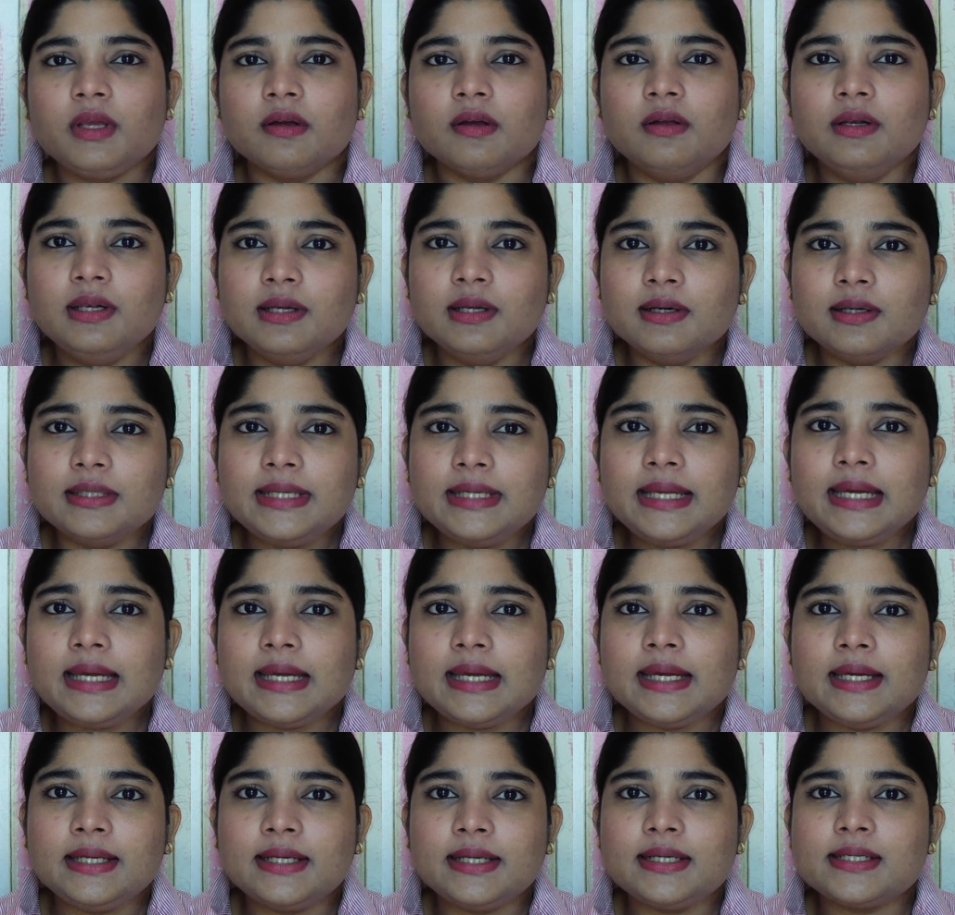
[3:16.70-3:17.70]
Learning
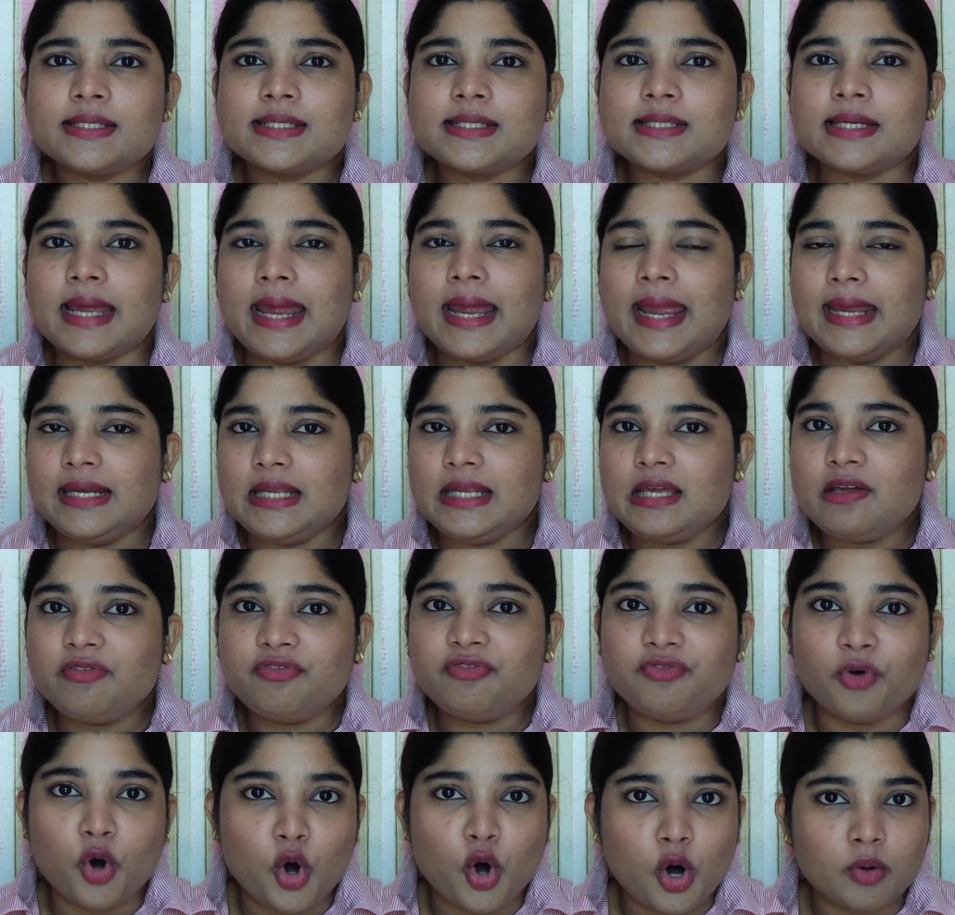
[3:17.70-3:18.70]
in its
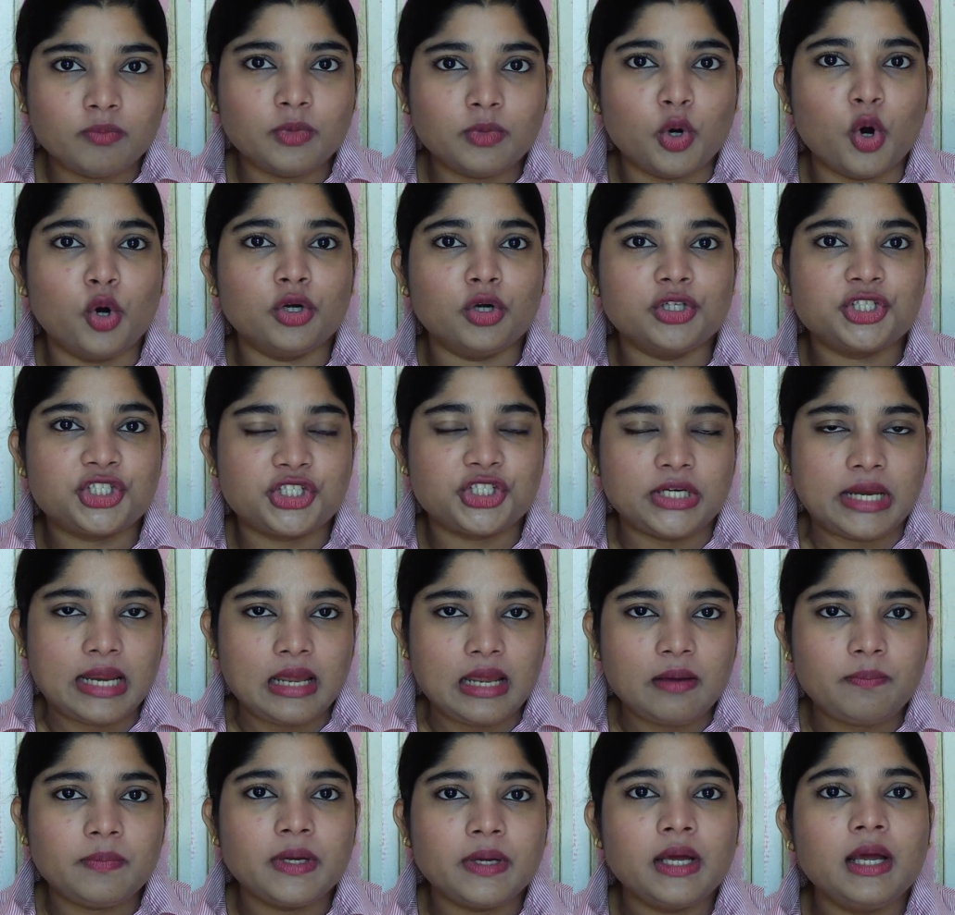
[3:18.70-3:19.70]
any form or
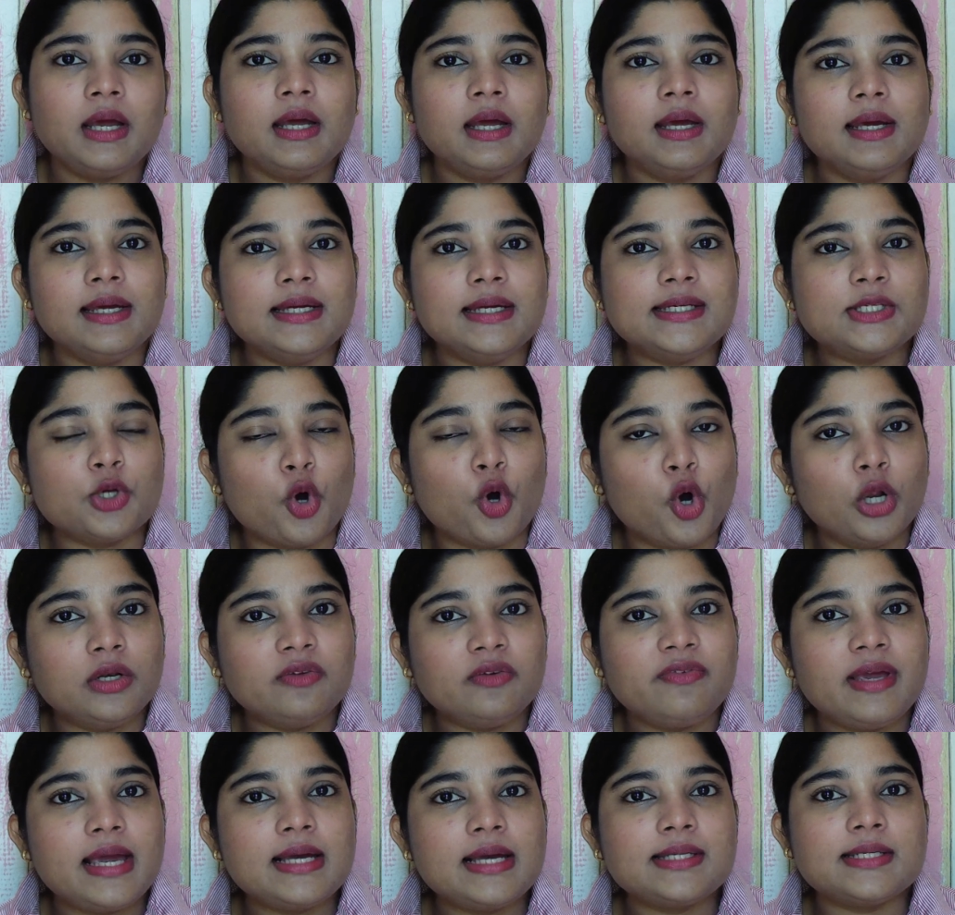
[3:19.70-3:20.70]
shape is
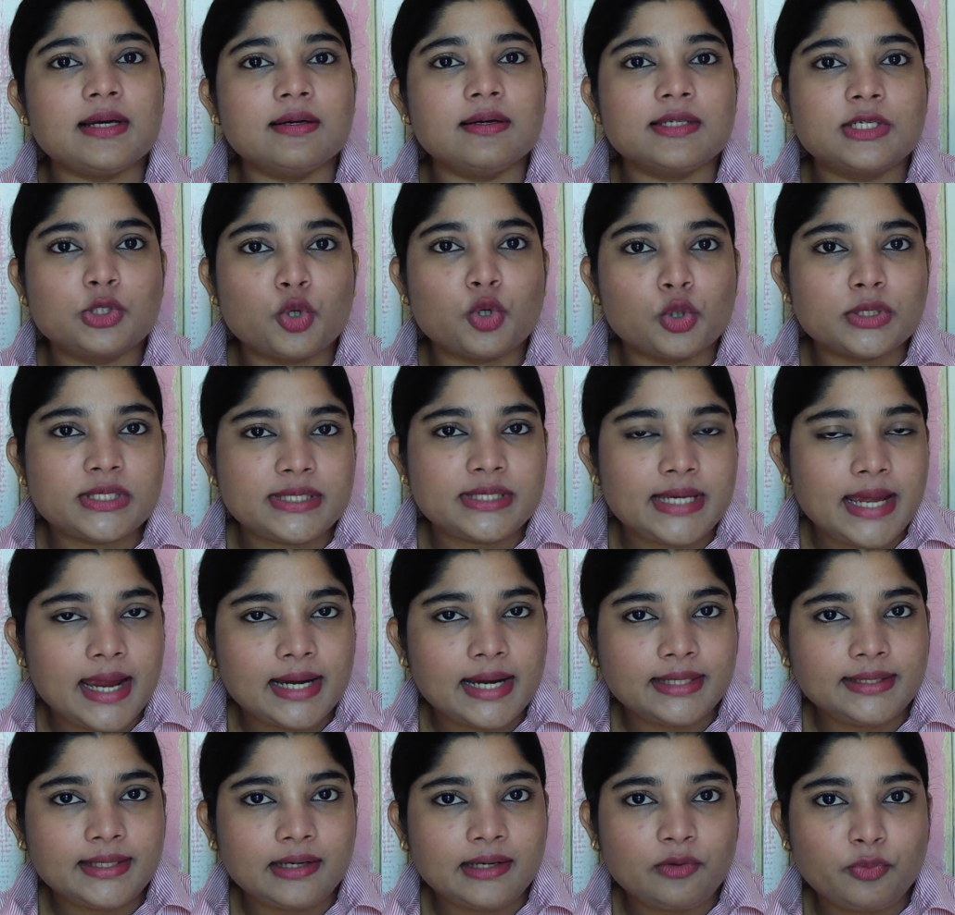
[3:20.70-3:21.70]
always
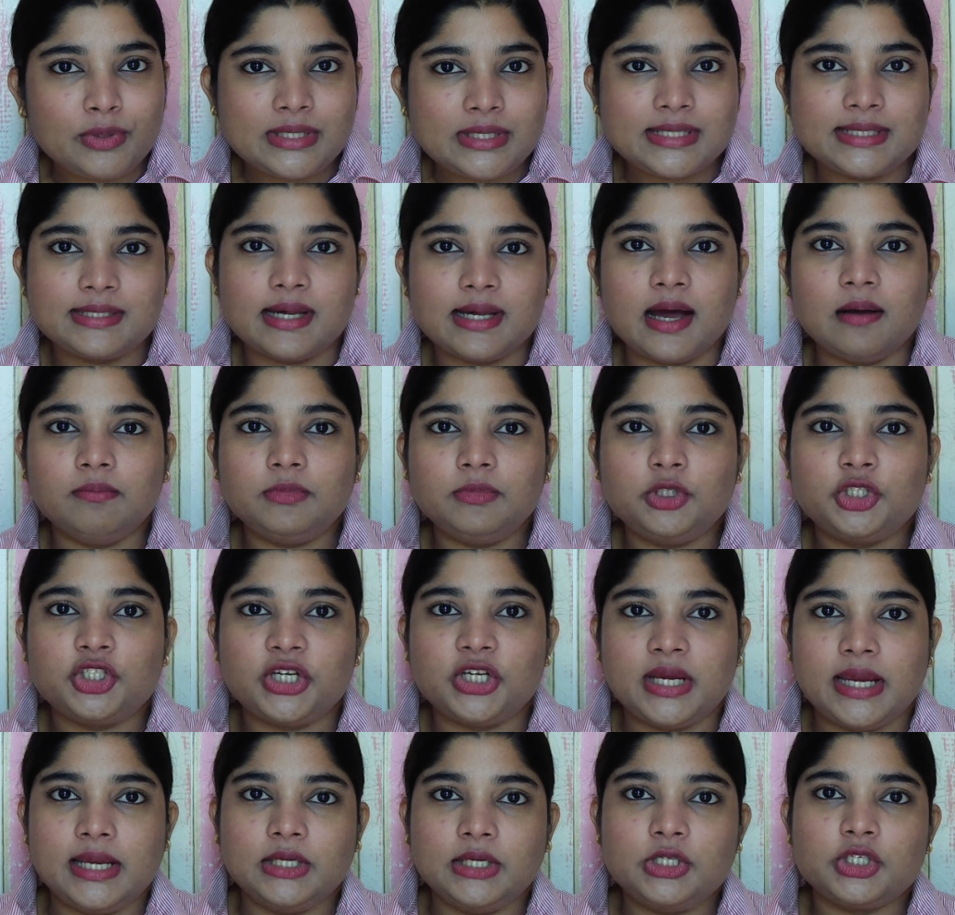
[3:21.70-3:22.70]
associated with some
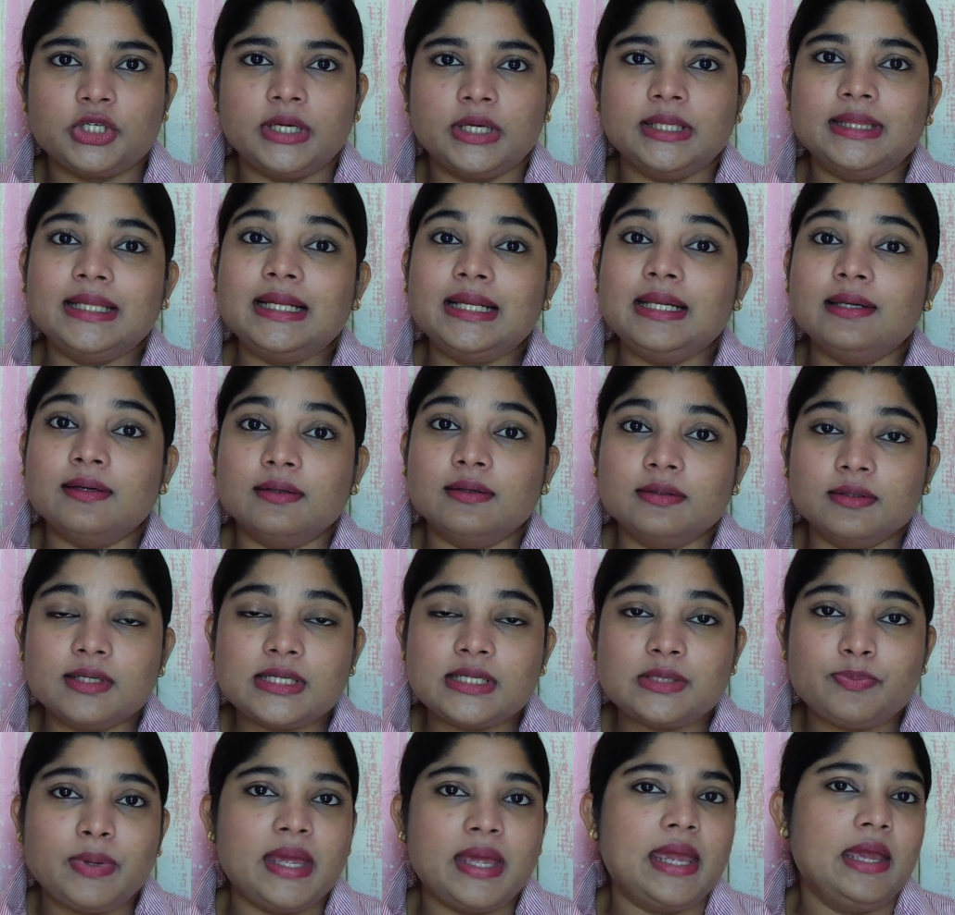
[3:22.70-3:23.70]
change in the
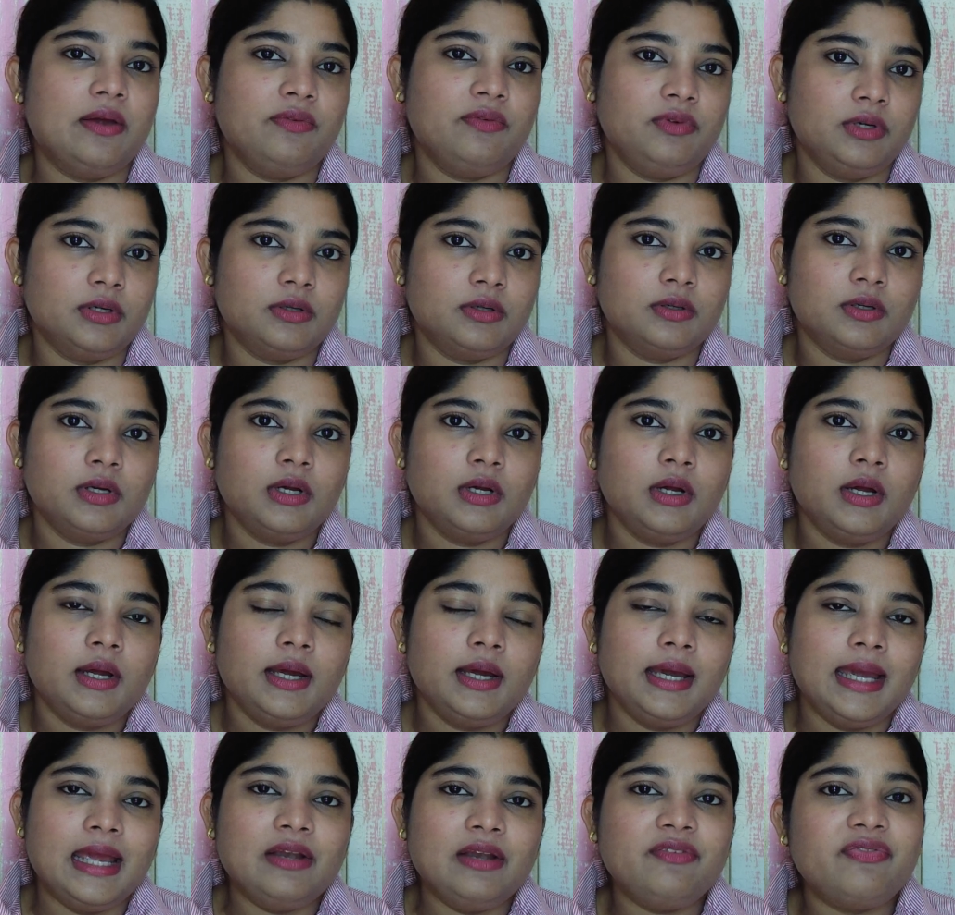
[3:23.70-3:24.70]
learner's behavior.
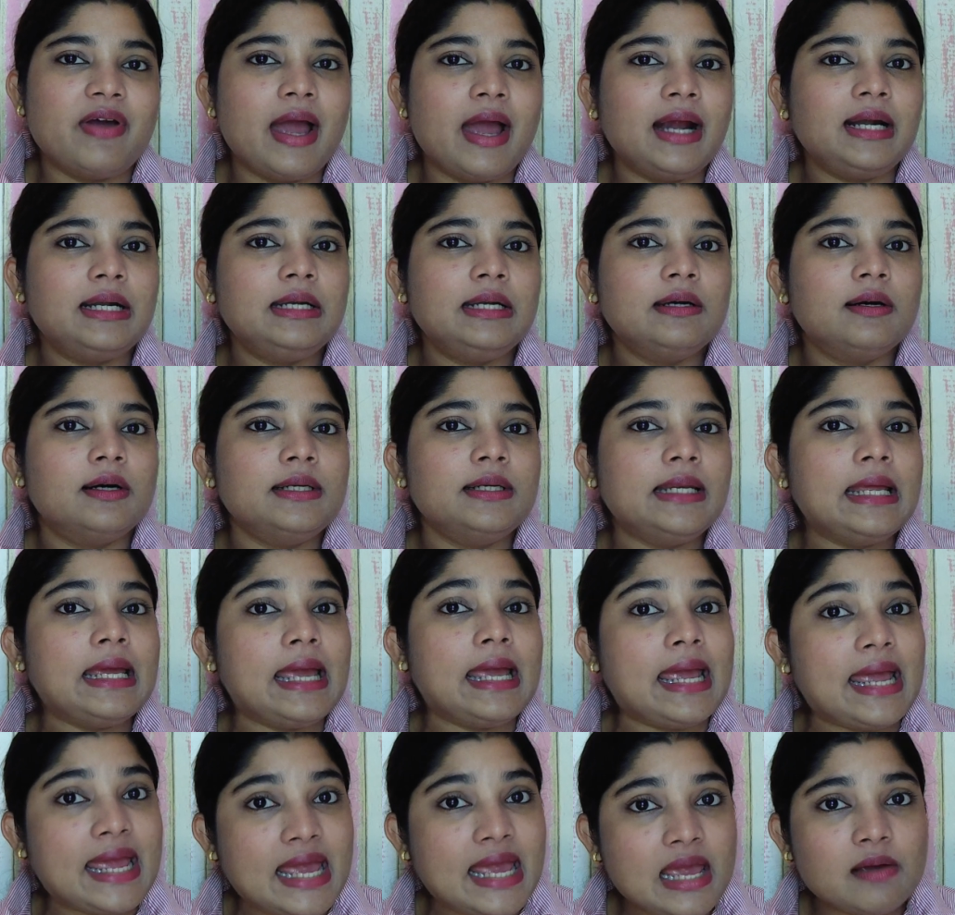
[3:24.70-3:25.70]
In fact,
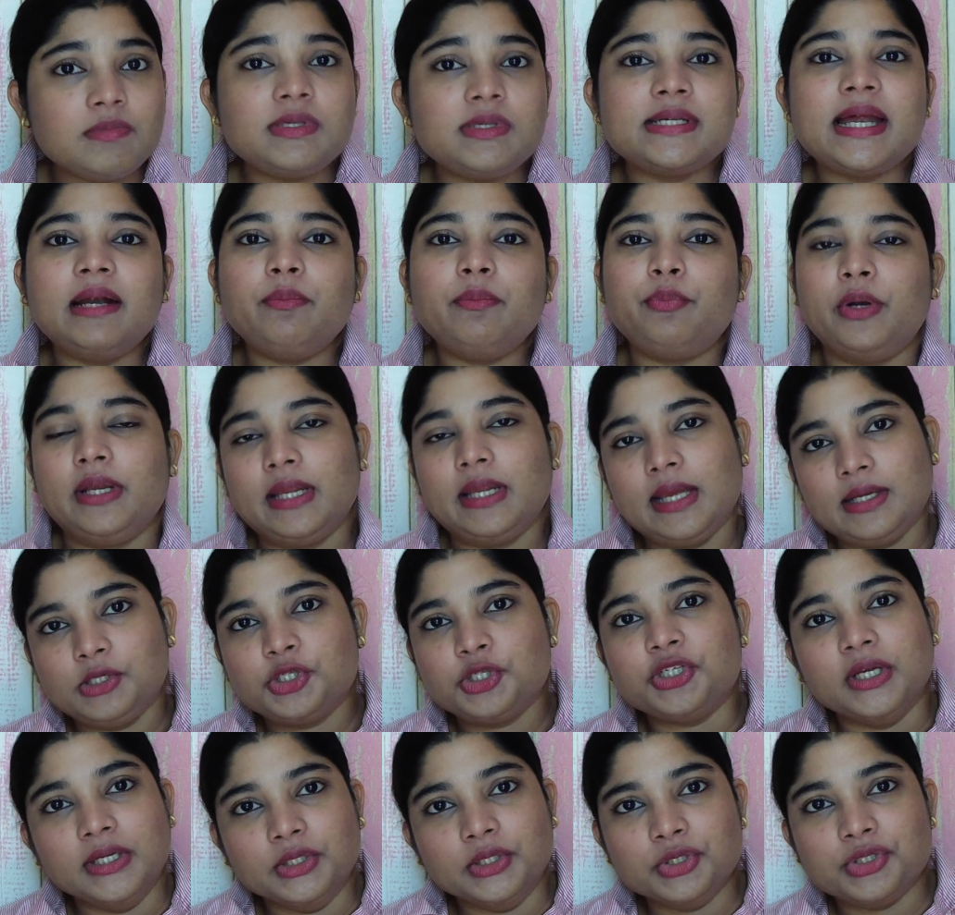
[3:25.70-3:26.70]
learning aims at
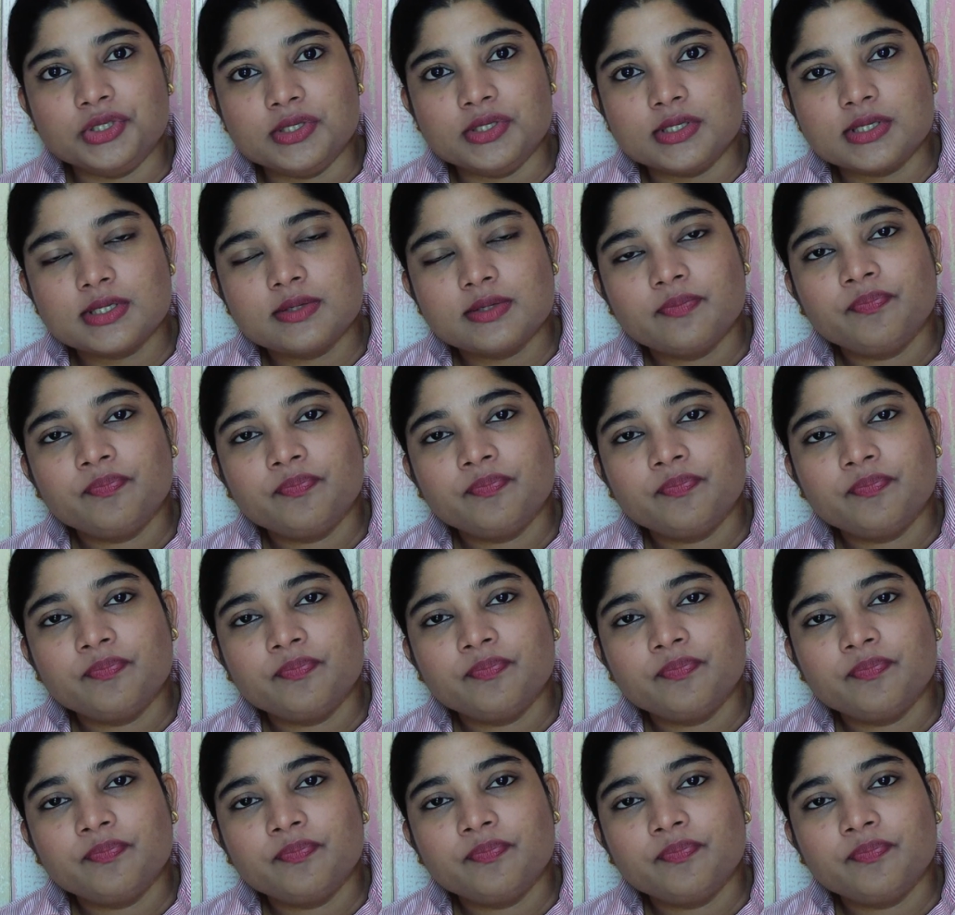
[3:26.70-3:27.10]
bringing changes.